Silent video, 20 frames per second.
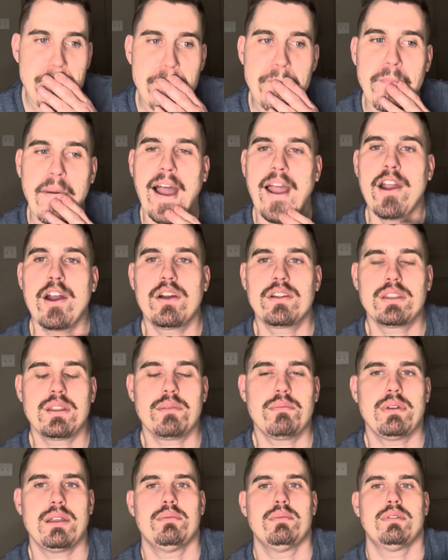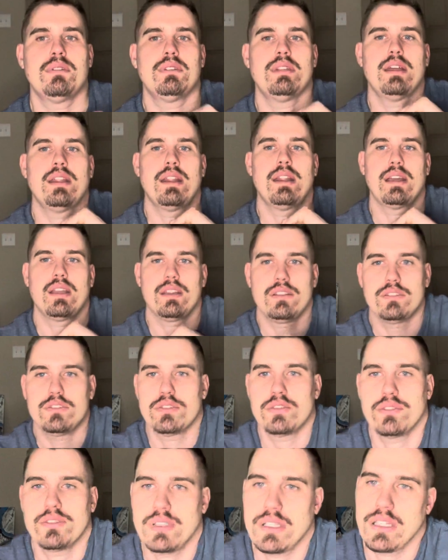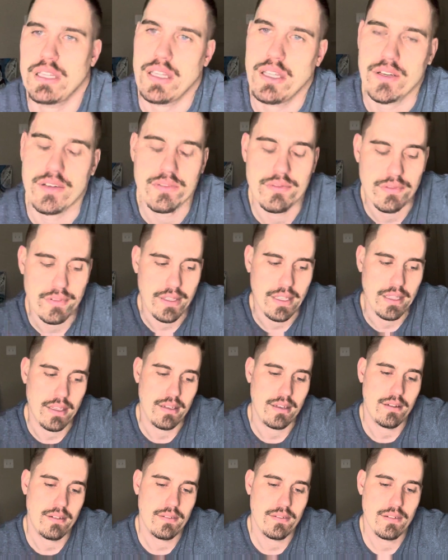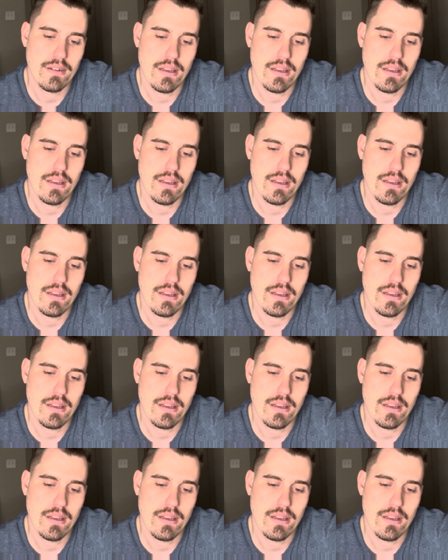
I hurt the people that I truly love, and